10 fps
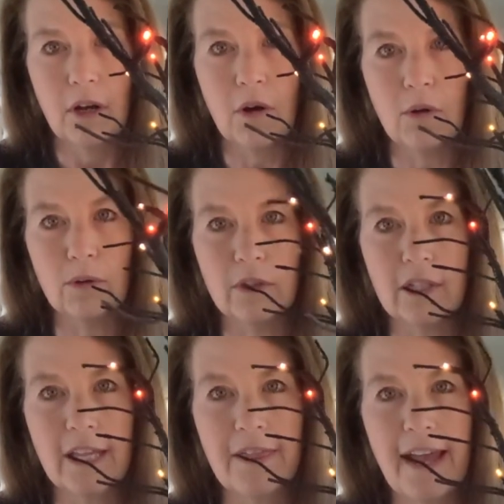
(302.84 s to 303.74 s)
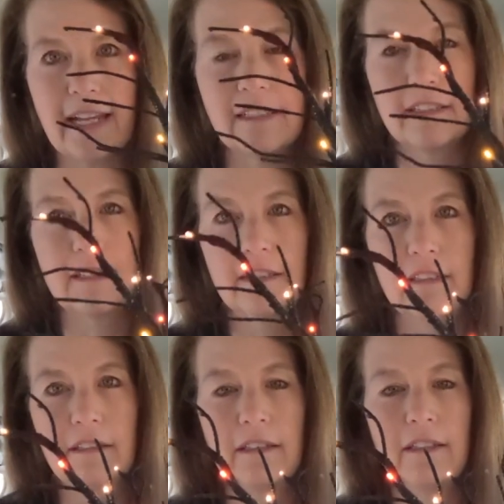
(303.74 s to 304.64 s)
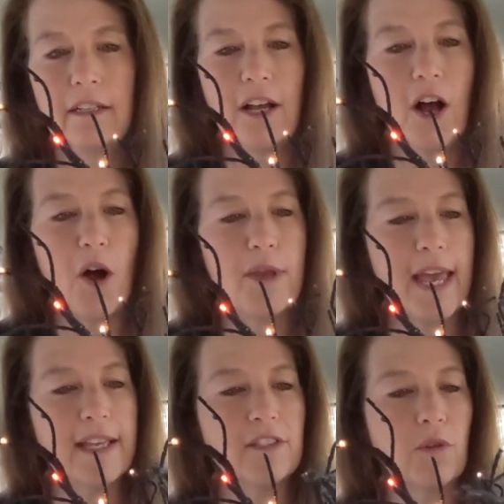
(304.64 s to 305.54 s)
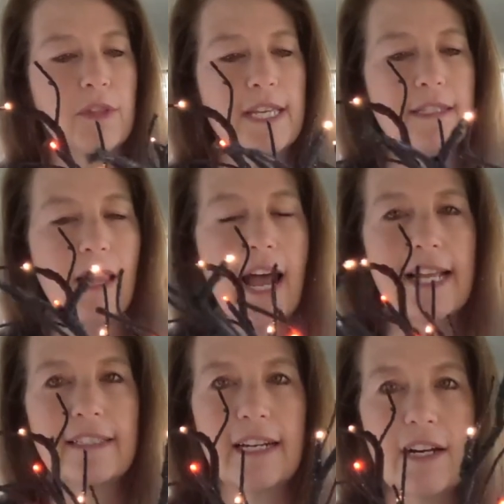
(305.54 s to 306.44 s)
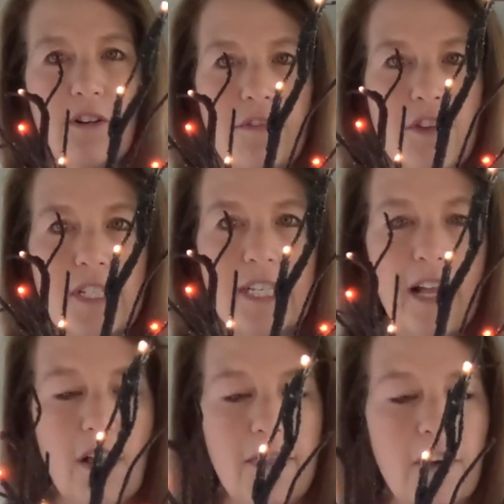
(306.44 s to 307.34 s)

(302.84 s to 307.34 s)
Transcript: Oh, look at that. Okay, so these lights, and I don't know if you can tell on